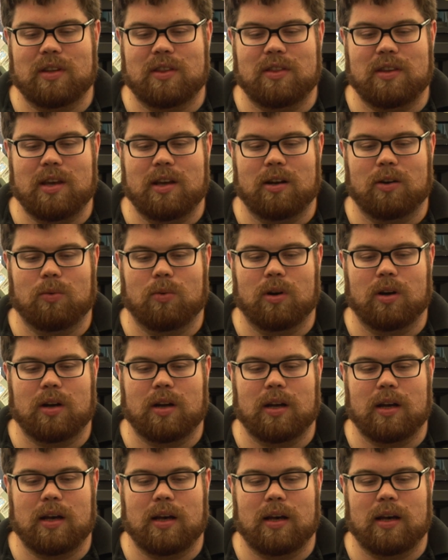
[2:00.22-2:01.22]
the theater
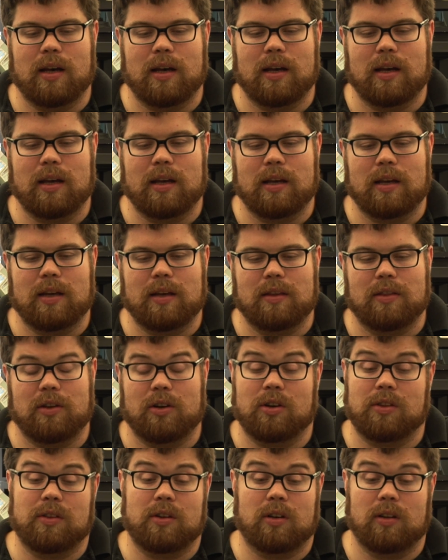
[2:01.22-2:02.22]
work,
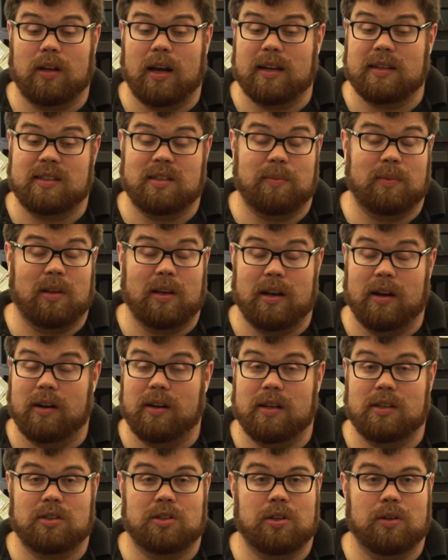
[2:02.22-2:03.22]
there are a lot of
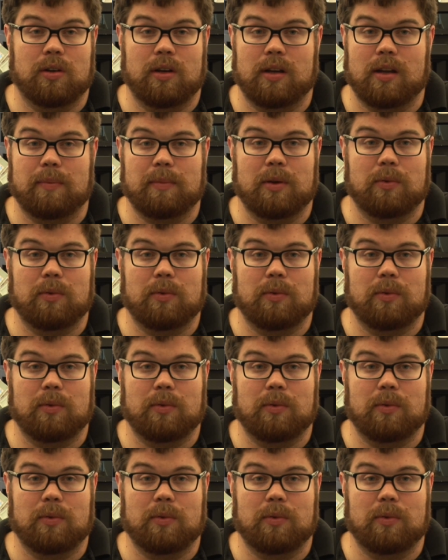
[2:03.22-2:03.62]
similarities to it.